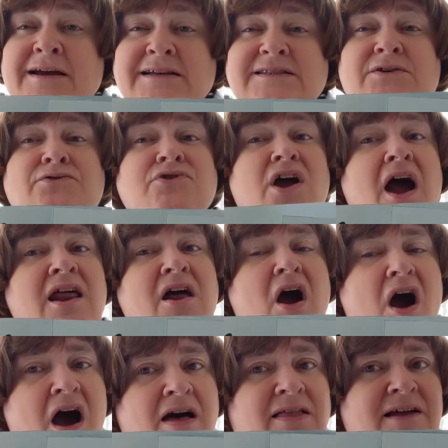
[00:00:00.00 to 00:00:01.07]
So not
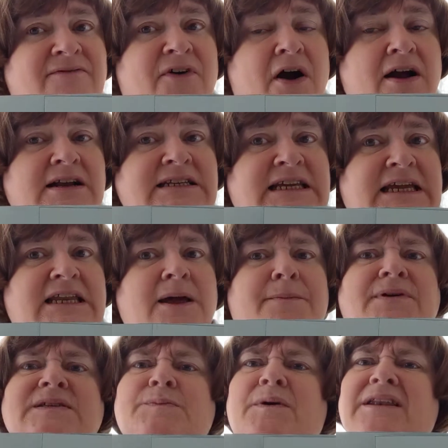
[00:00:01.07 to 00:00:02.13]
all of our teen
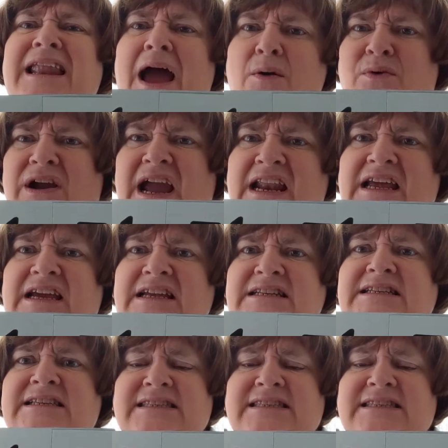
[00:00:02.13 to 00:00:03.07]
numbers, but now we're getting into